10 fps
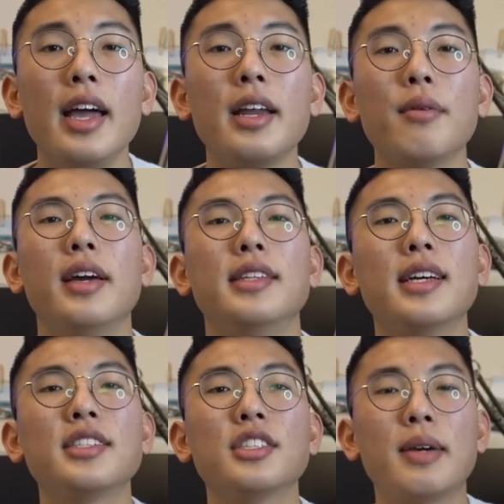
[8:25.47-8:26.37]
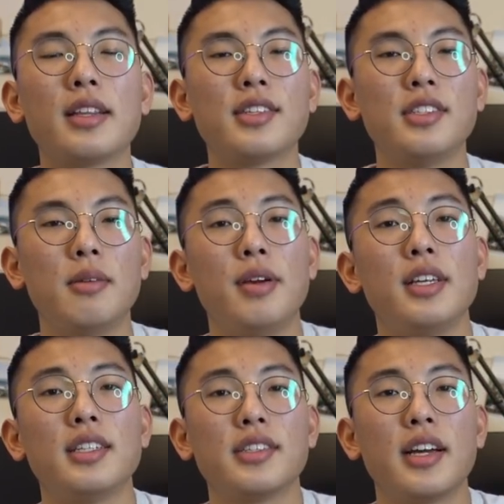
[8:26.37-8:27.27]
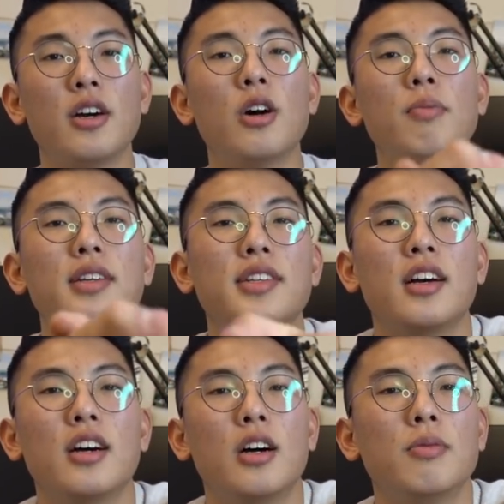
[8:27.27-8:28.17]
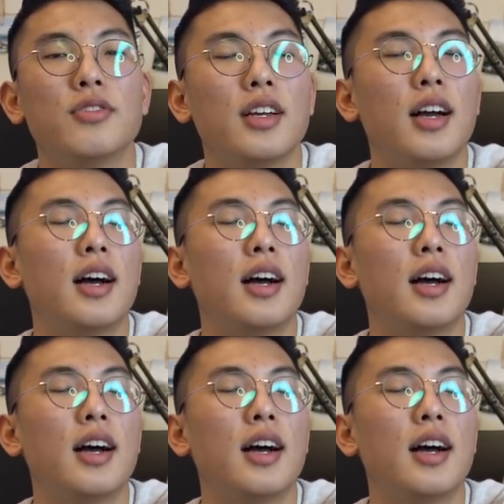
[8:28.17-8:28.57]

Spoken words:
Anyways, that's just my thoughts and opinions. I hope this helps.